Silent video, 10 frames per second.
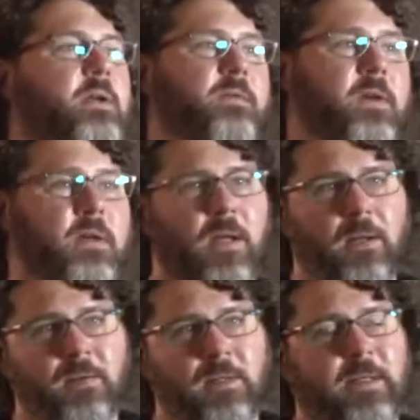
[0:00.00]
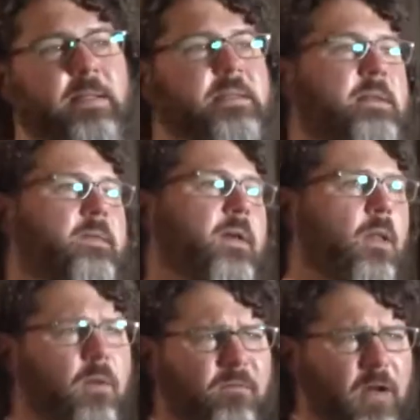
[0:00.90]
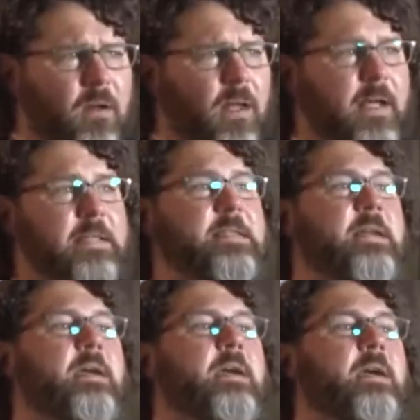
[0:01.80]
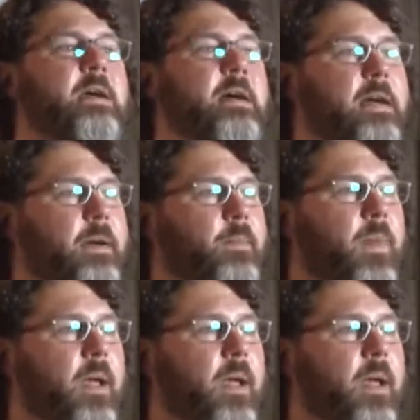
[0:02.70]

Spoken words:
and I've got colored lights, and I've got little finger lights. And